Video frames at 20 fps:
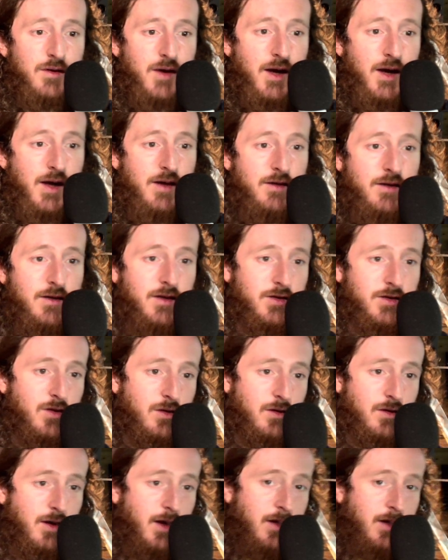Okay, that's
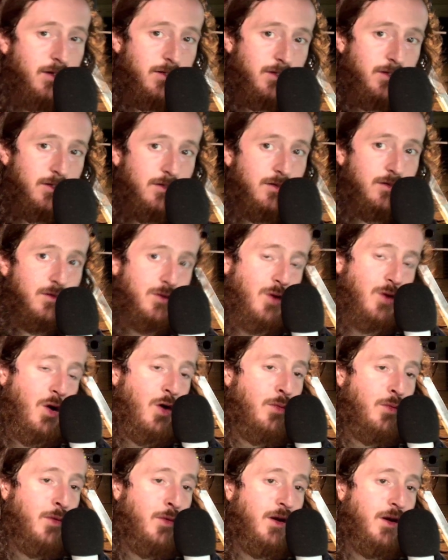all that is
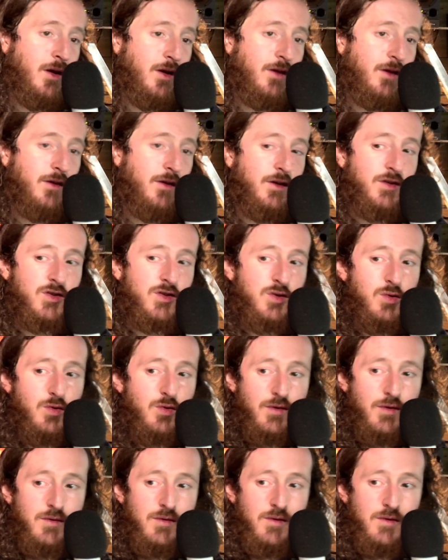harmony and
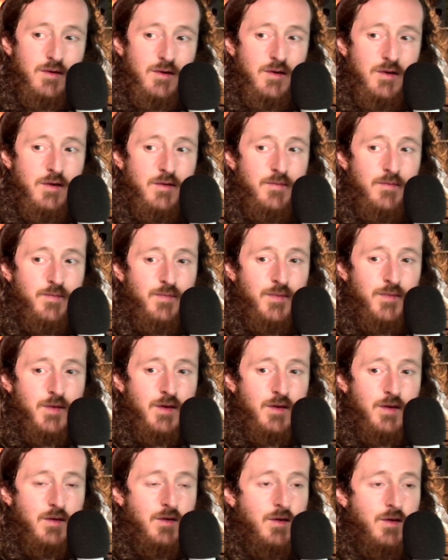discord.
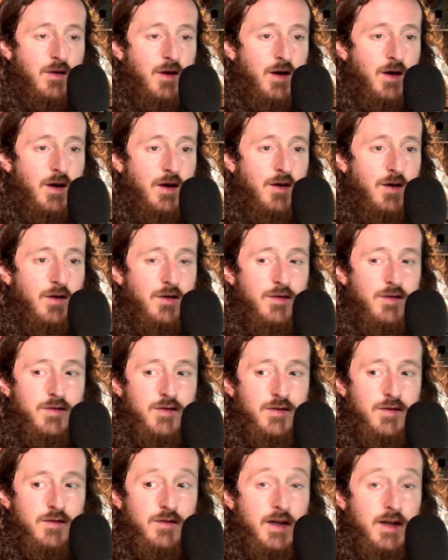
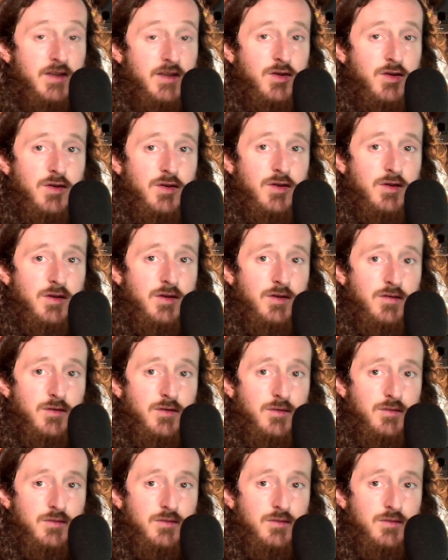And that's good and evil.